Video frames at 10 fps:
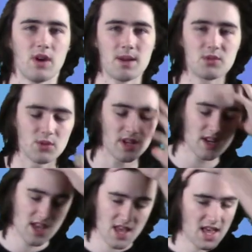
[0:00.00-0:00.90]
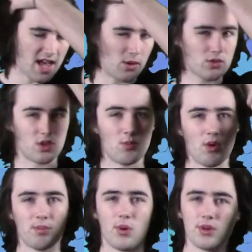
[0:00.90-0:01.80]
vibe to it, and also more
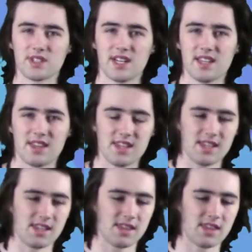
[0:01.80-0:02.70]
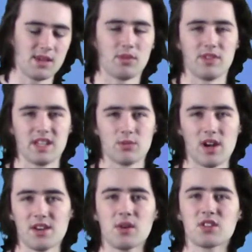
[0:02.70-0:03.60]
importantly, the theme of it. While
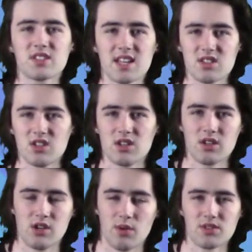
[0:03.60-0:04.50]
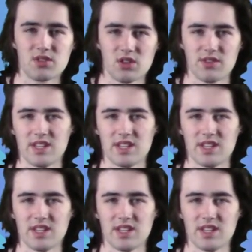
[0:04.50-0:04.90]
I don't understand the nuances of